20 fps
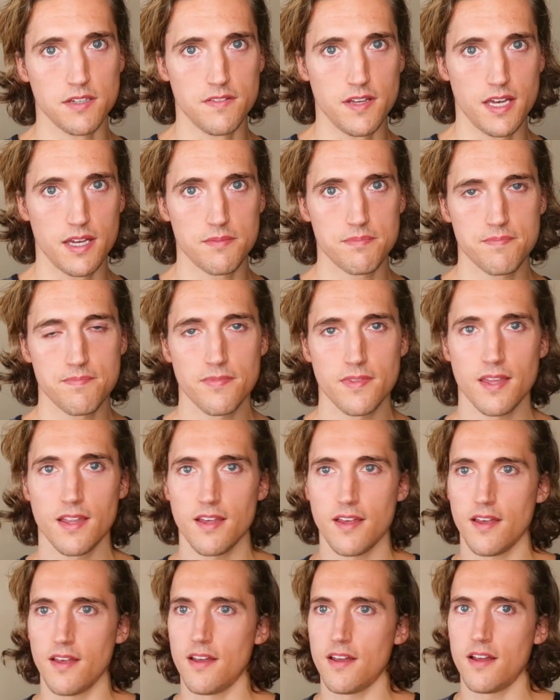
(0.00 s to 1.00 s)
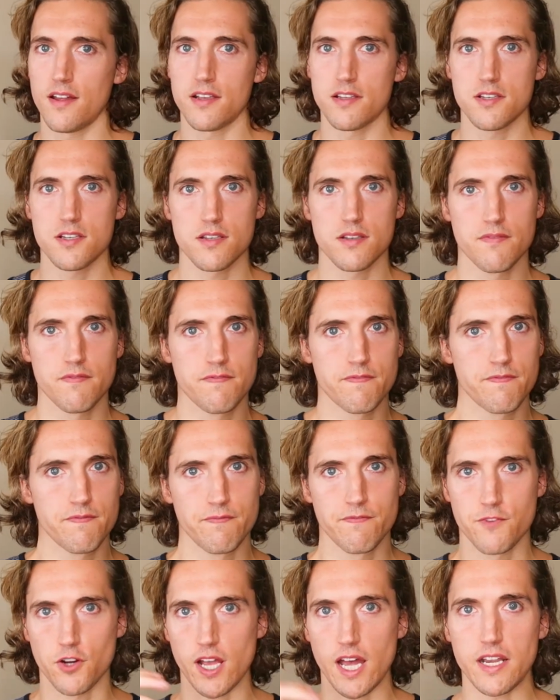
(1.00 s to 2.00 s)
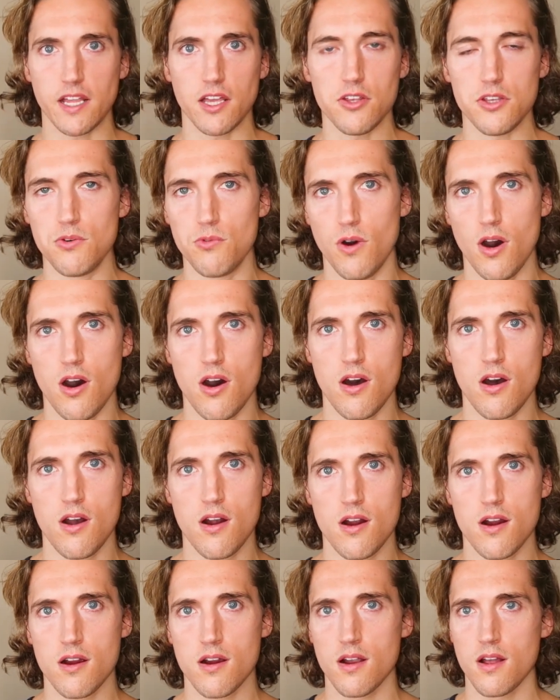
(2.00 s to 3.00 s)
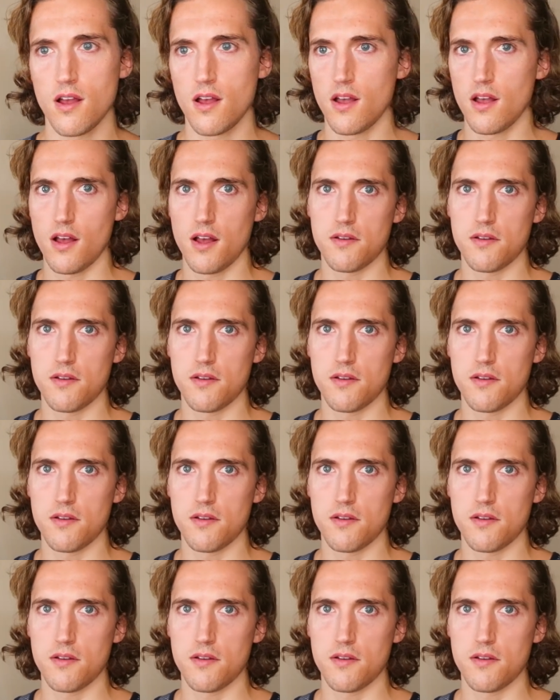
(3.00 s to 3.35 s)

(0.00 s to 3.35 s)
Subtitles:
of it, forgetting who you are,